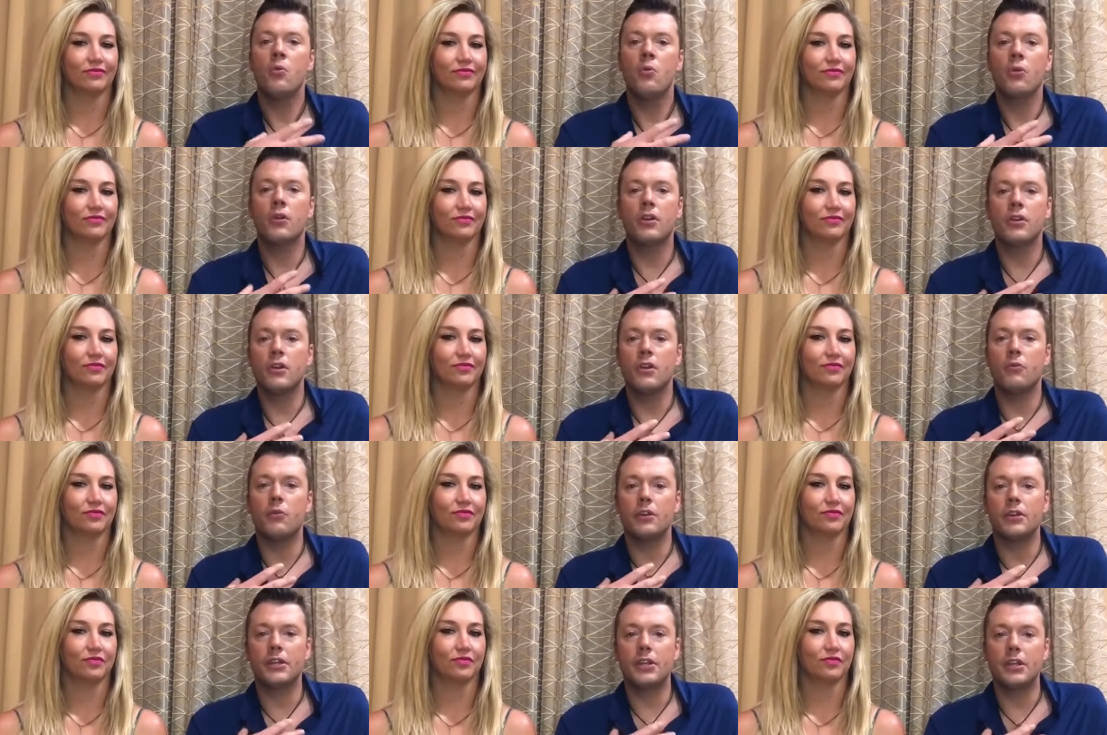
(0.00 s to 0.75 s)
Speaker 1: we're,
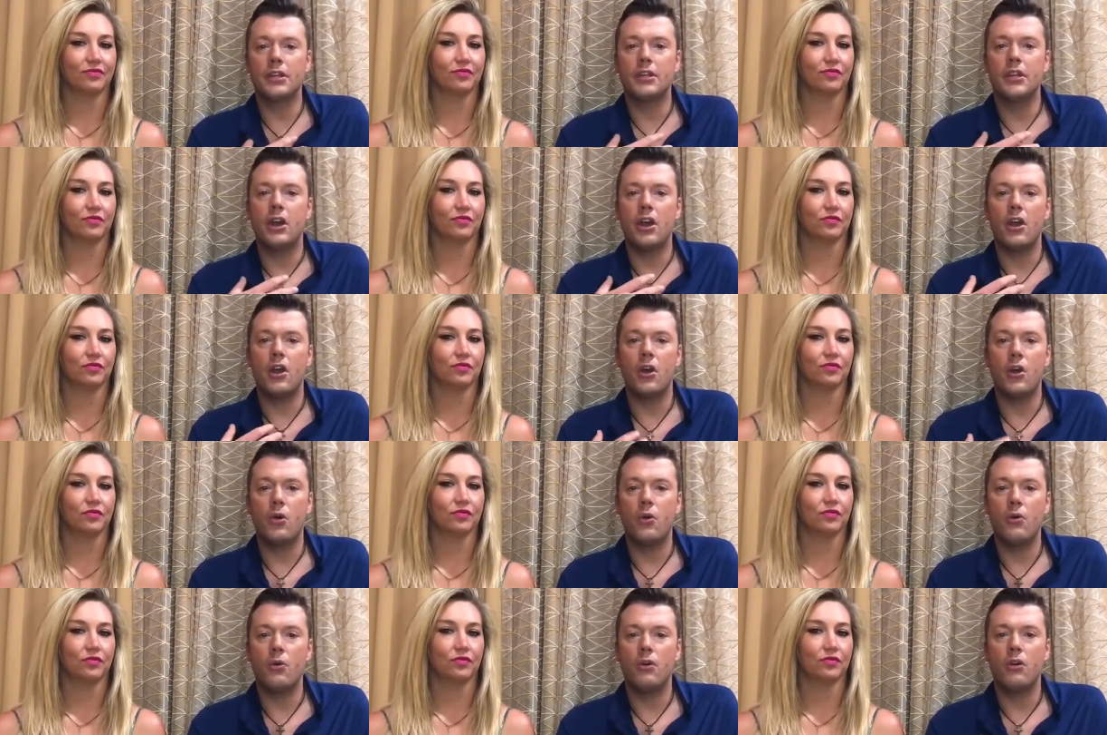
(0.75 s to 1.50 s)
we're going to
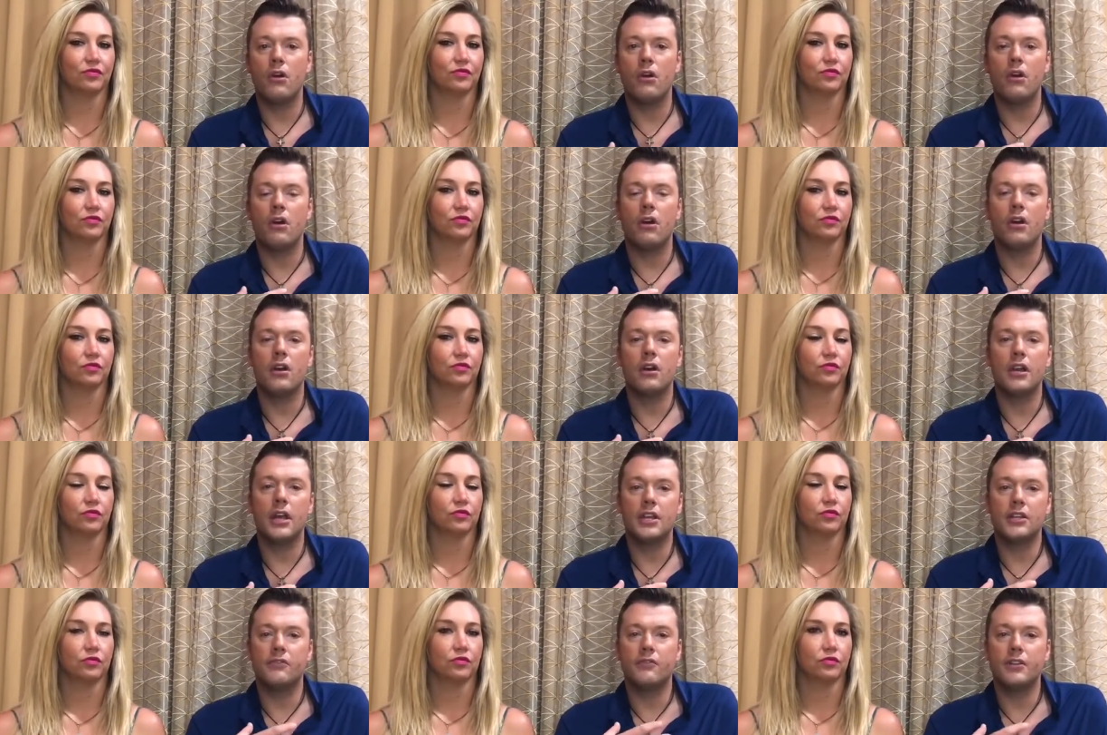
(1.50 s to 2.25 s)
go uh,
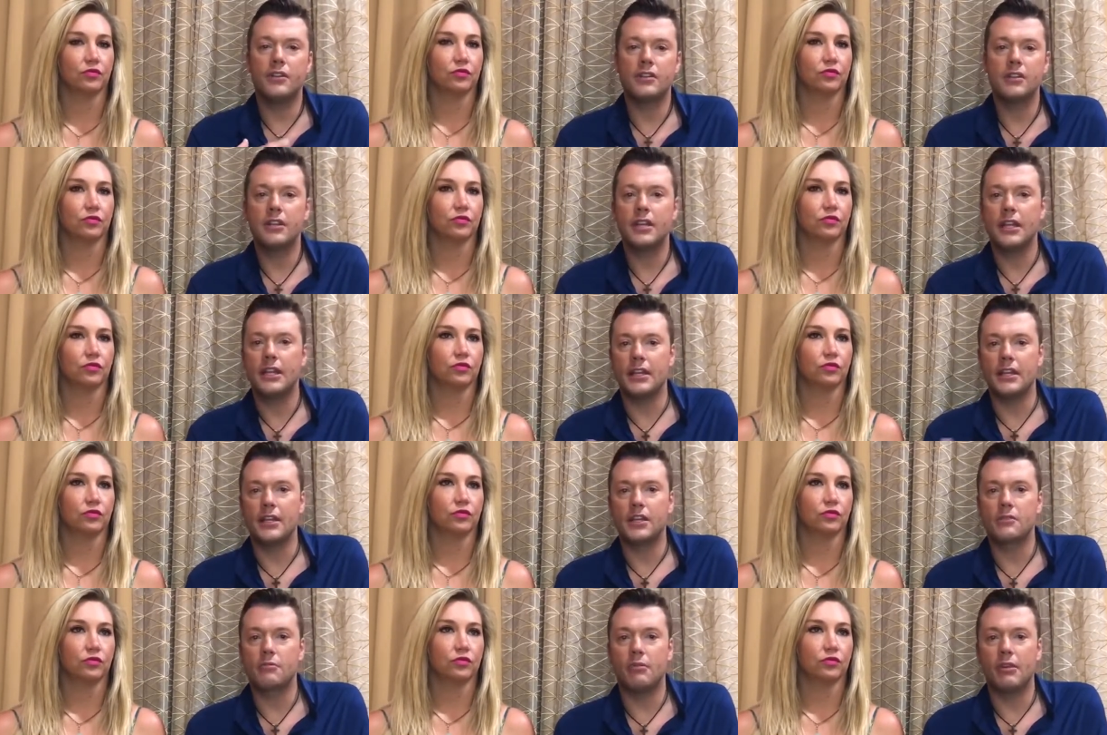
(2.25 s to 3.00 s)
individually and
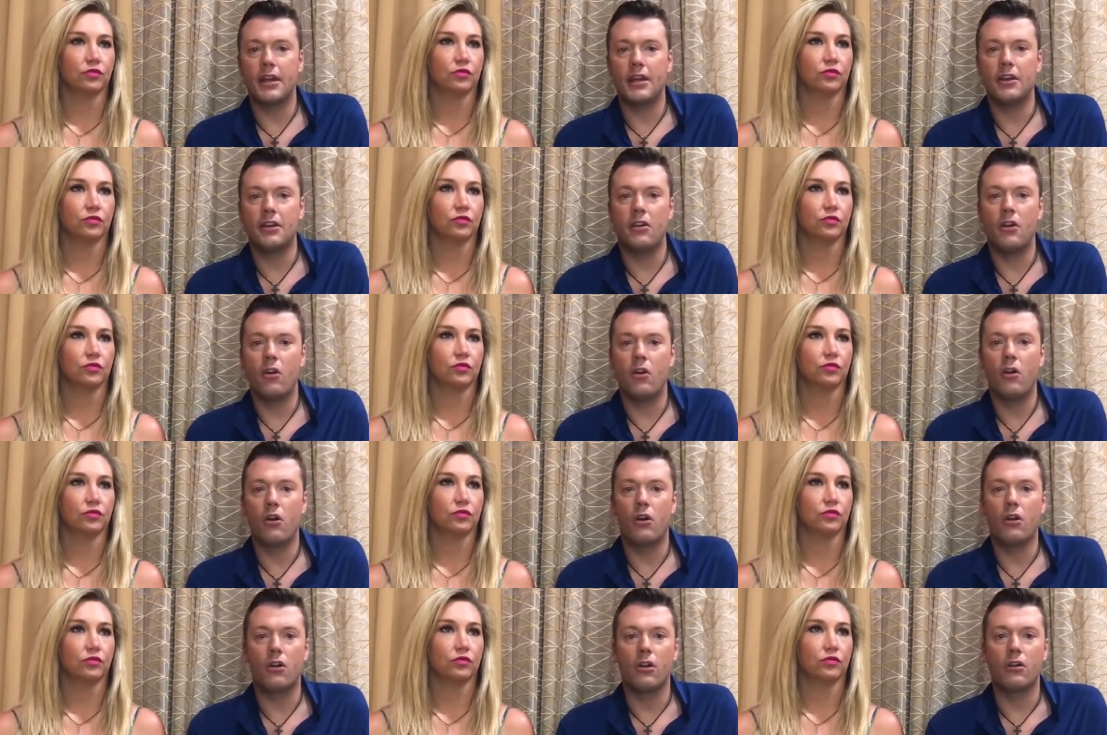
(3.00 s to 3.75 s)
explain
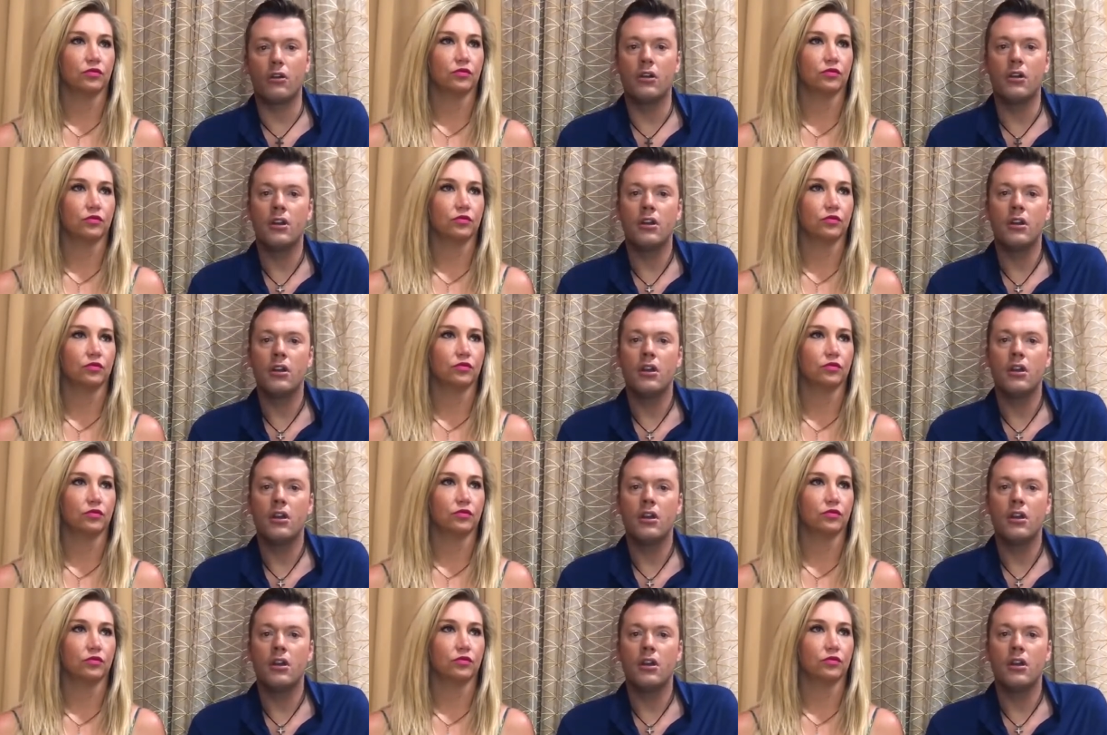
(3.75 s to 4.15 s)
our